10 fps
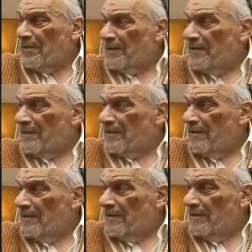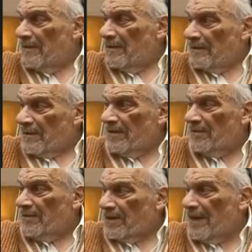Midbar till
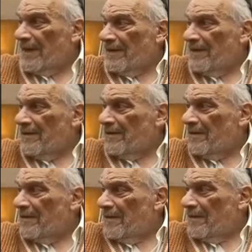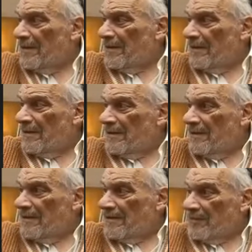today,
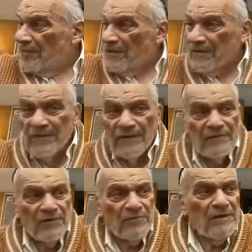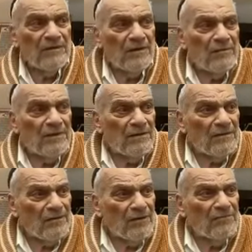the mitzvah of Shemitah, min of
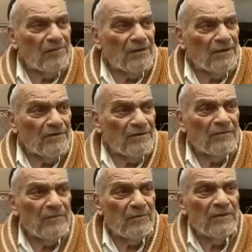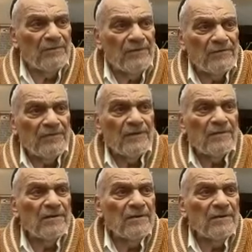the Torah, has never been fulfilled.